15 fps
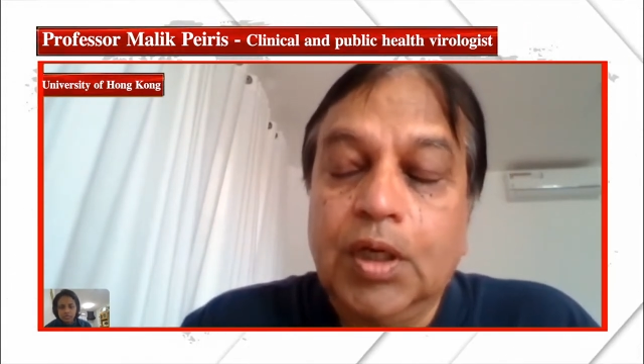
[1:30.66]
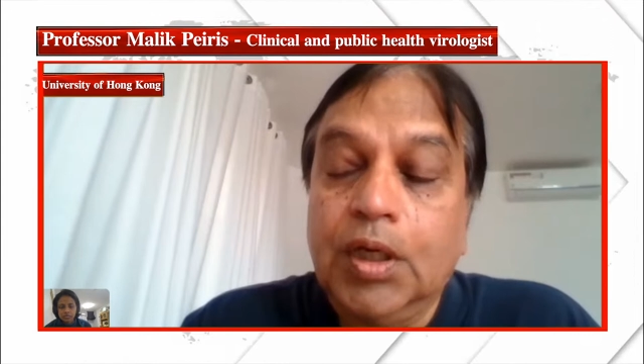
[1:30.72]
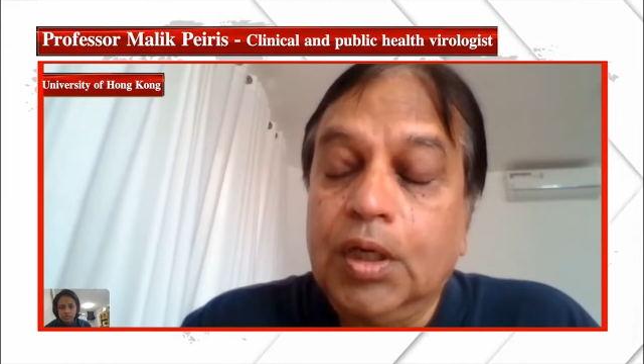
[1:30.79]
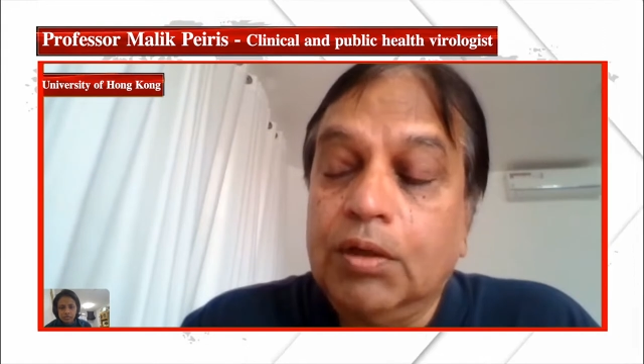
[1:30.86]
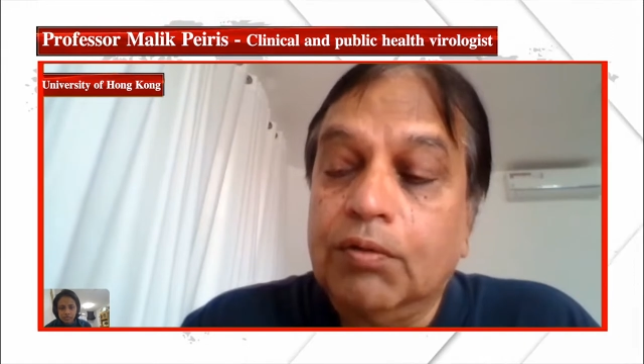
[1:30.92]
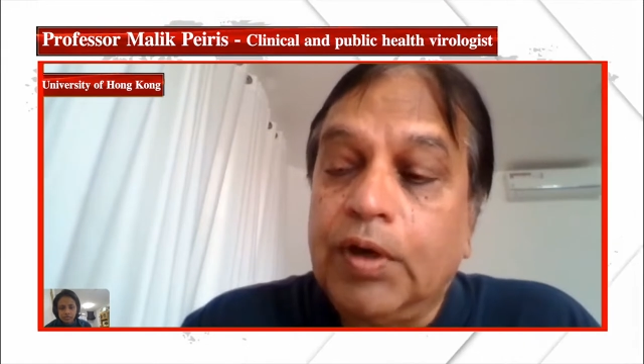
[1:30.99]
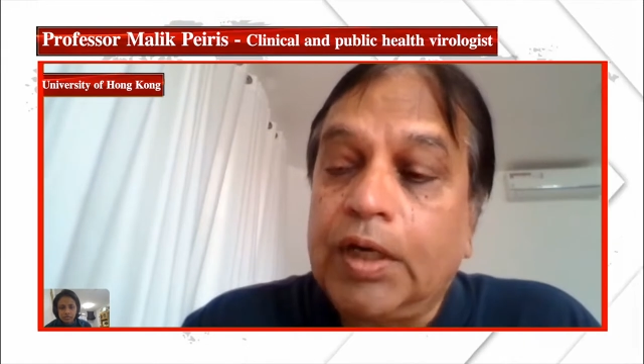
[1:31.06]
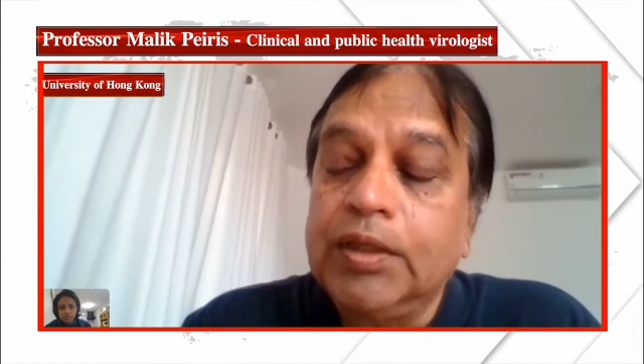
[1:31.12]

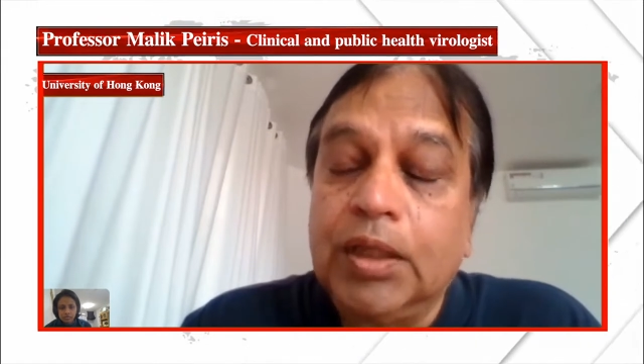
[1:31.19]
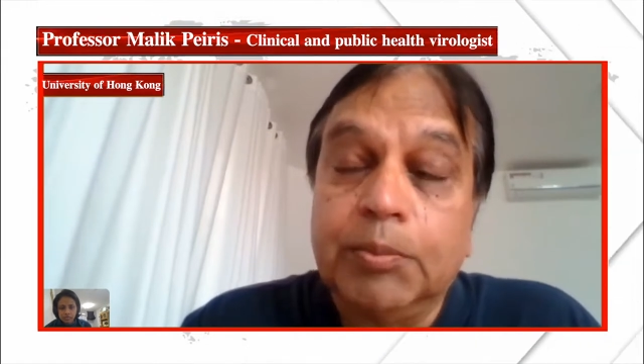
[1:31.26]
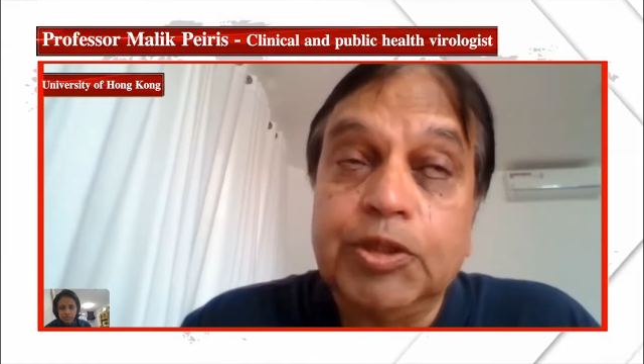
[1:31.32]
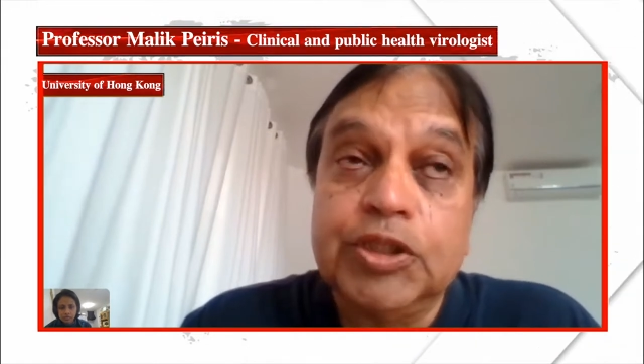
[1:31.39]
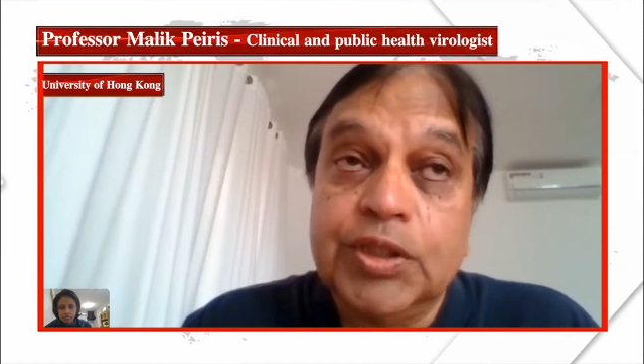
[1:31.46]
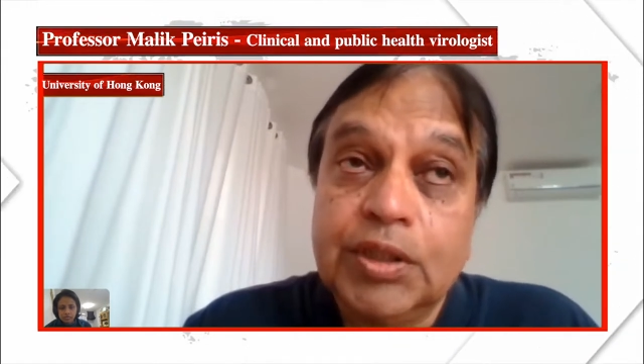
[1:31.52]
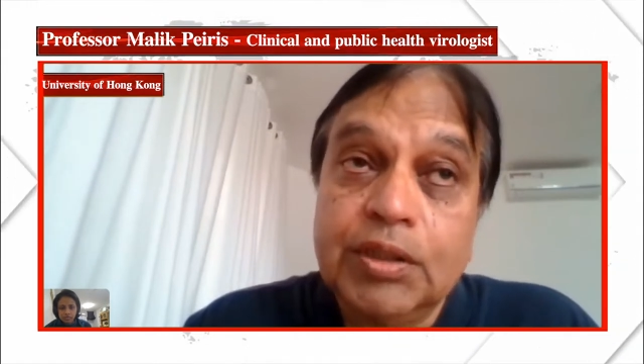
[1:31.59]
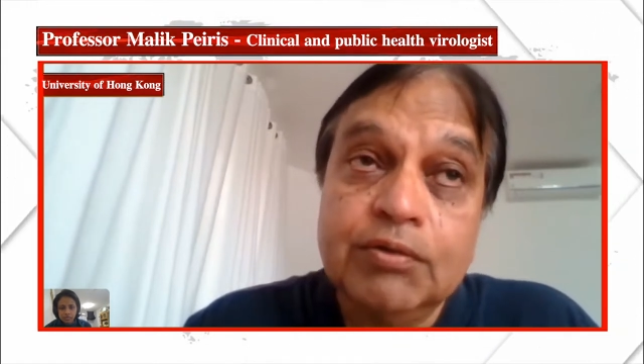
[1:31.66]
right? I
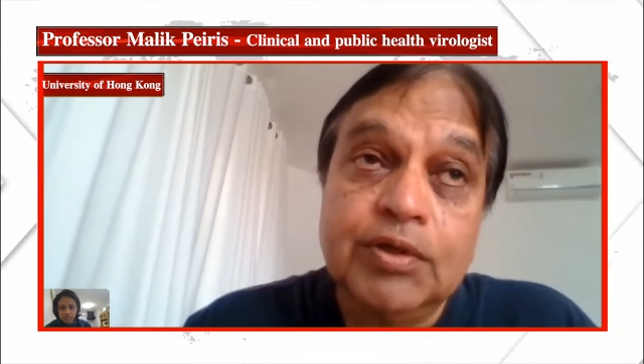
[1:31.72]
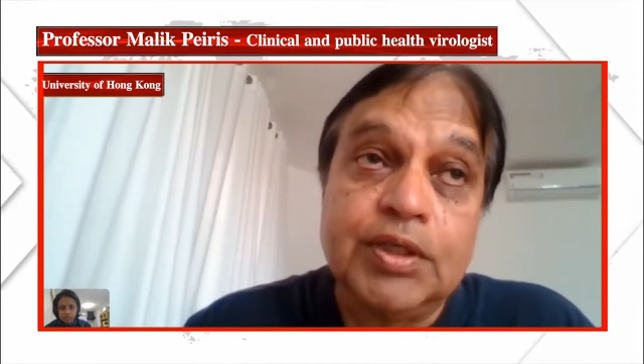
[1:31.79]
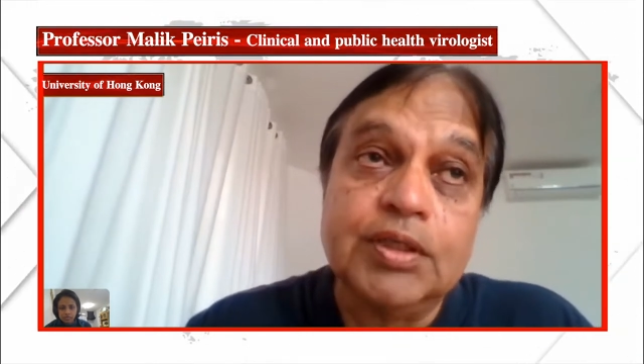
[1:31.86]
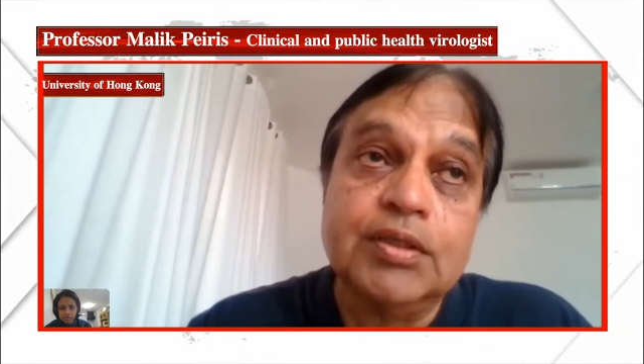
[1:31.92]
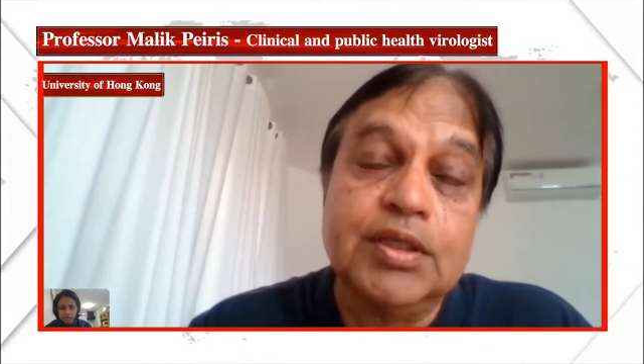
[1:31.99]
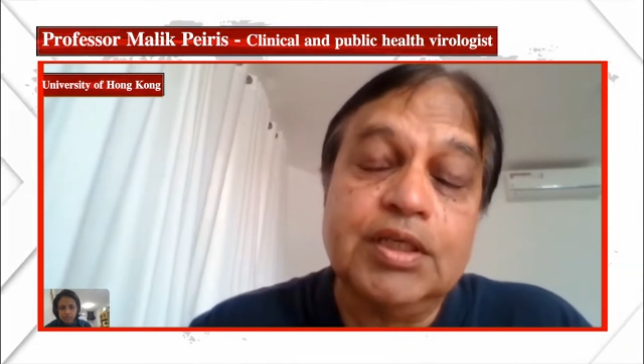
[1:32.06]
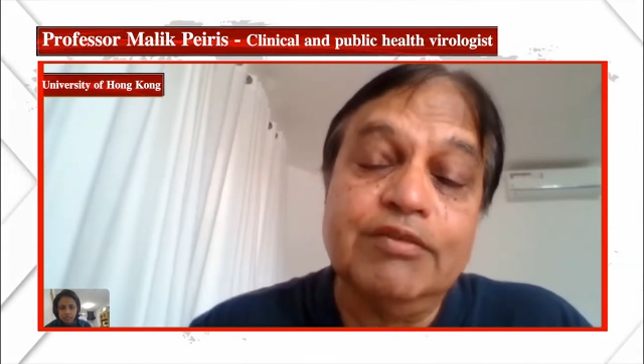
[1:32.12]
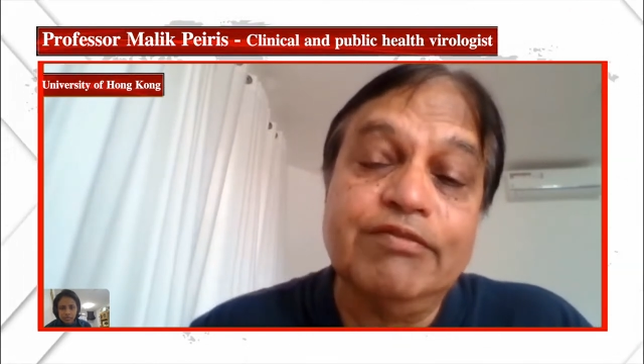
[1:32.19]
mean,
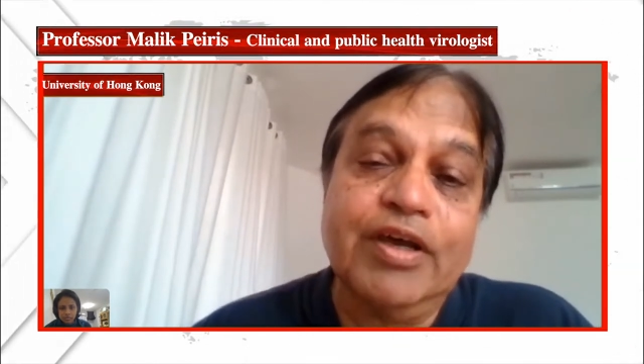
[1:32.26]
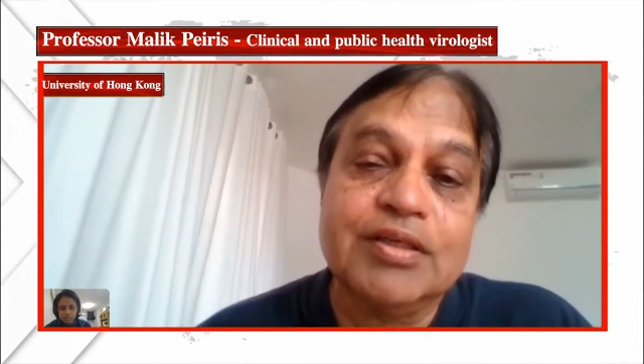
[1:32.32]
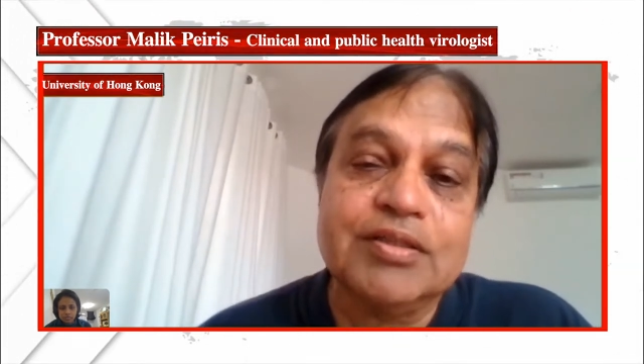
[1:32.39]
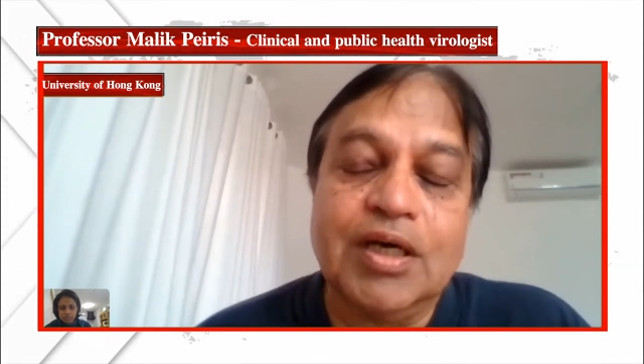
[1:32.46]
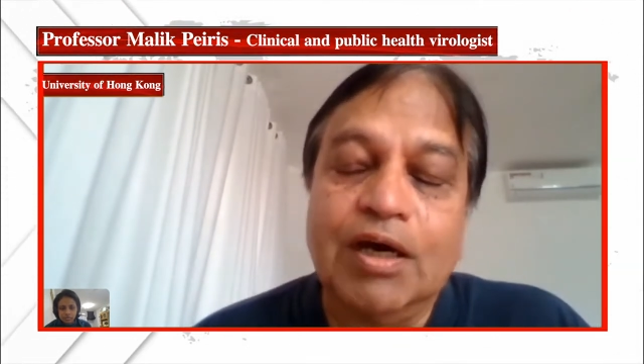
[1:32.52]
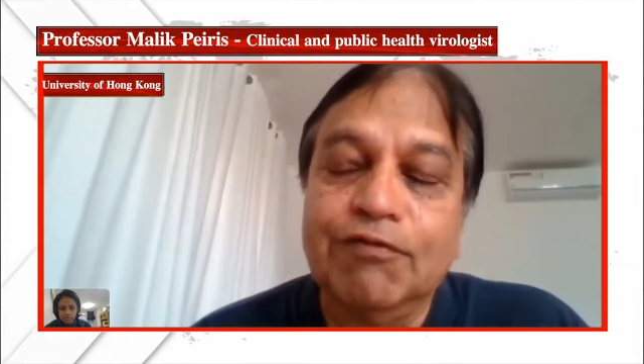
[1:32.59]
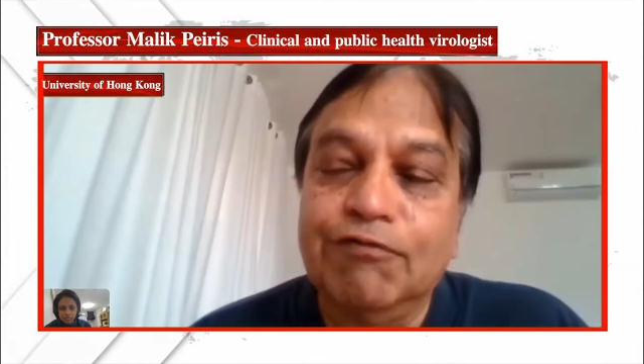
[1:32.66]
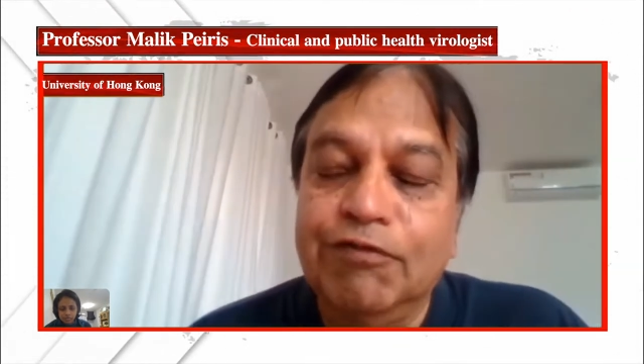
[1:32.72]
children, in fact,
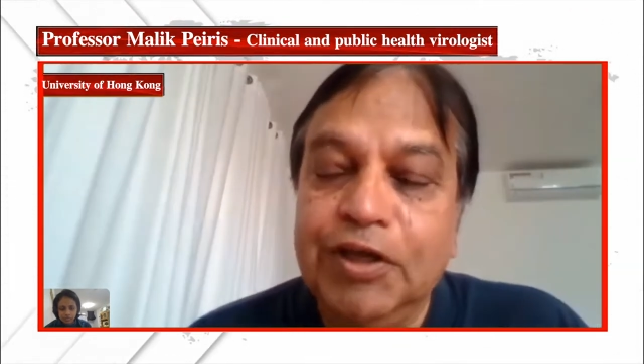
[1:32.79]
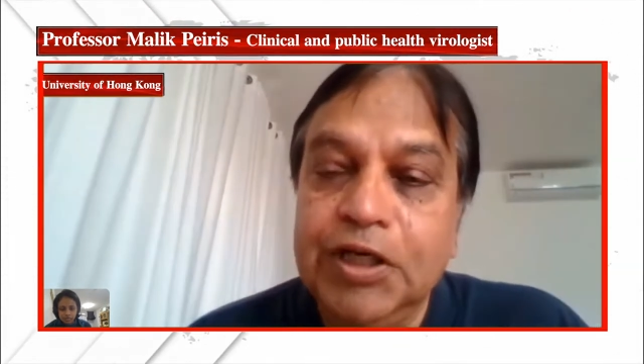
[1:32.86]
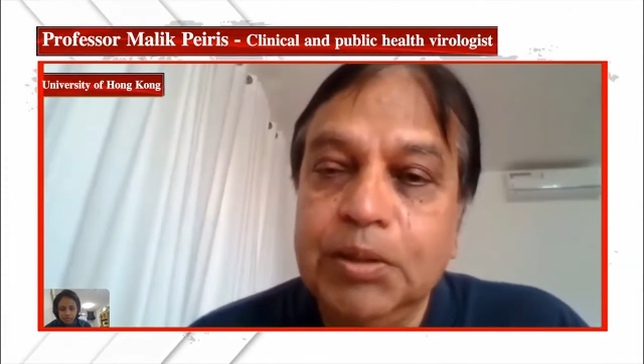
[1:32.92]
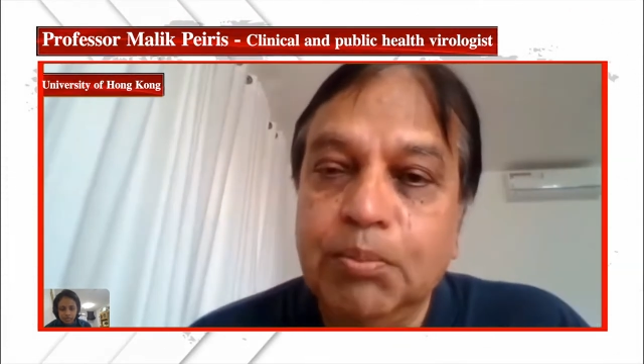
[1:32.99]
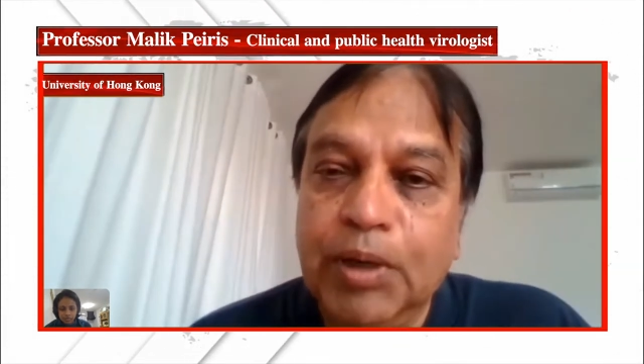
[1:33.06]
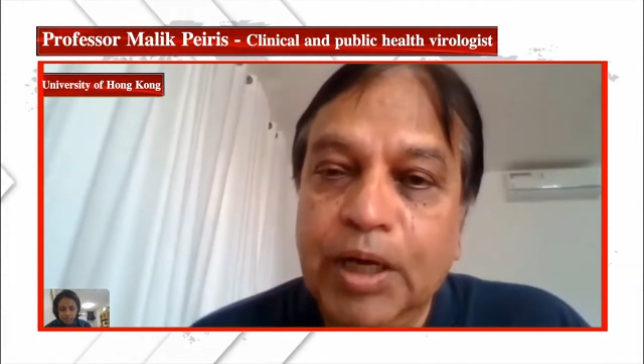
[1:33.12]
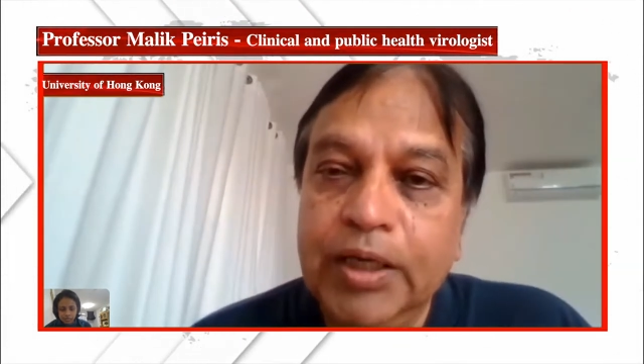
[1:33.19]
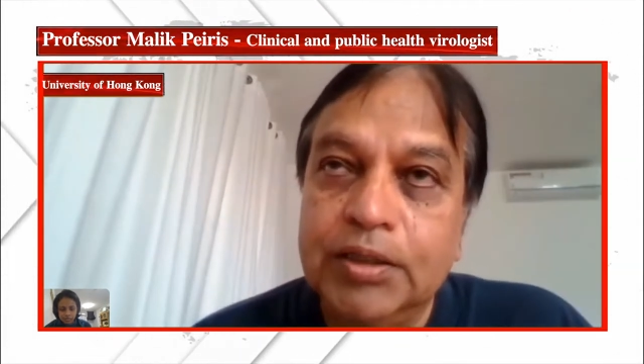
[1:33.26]
are very
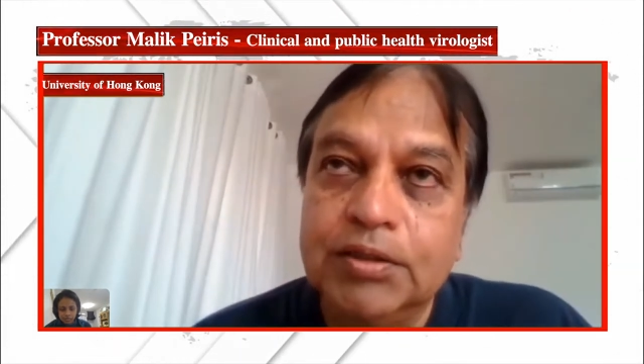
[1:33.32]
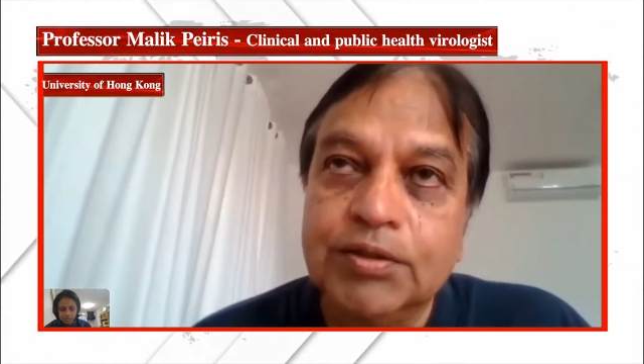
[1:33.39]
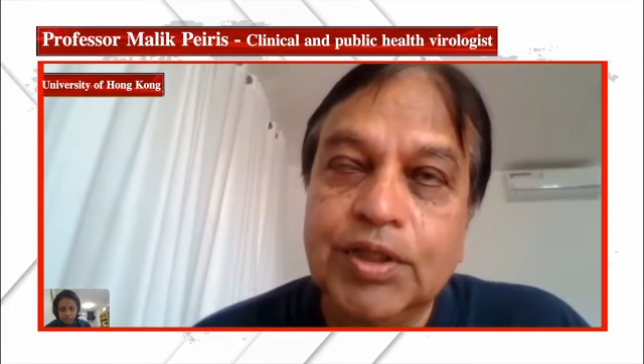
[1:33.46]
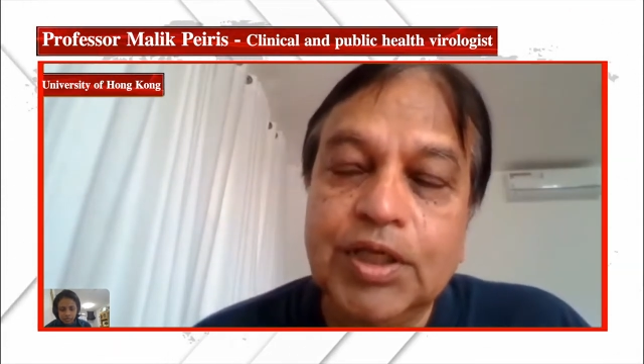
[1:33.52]
mild.